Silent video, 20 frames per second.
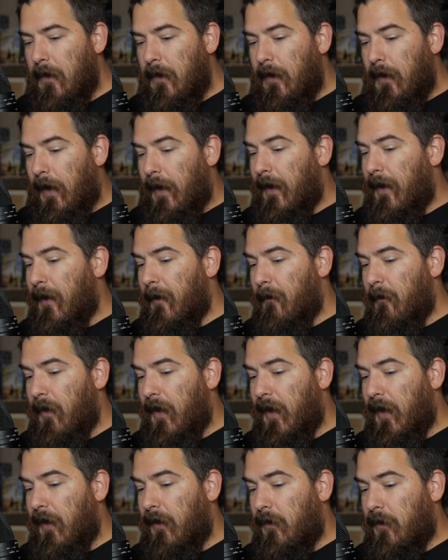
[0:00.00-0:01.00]

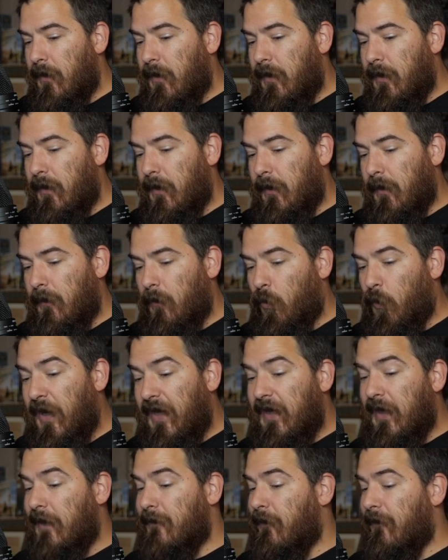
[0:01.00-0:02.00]
And on a
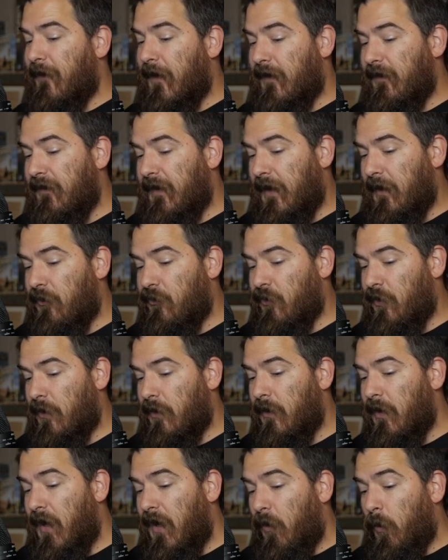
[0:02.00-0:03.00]
weak hit for face
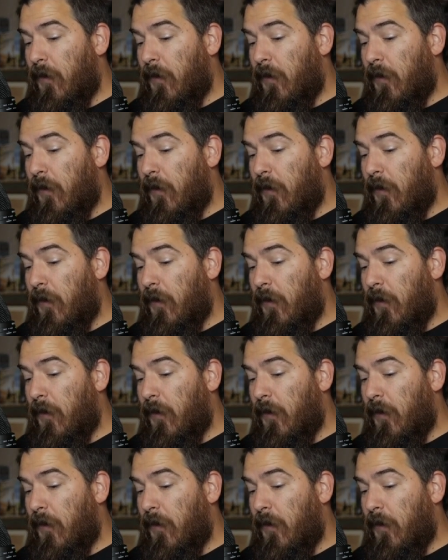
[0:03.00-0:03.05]
danger,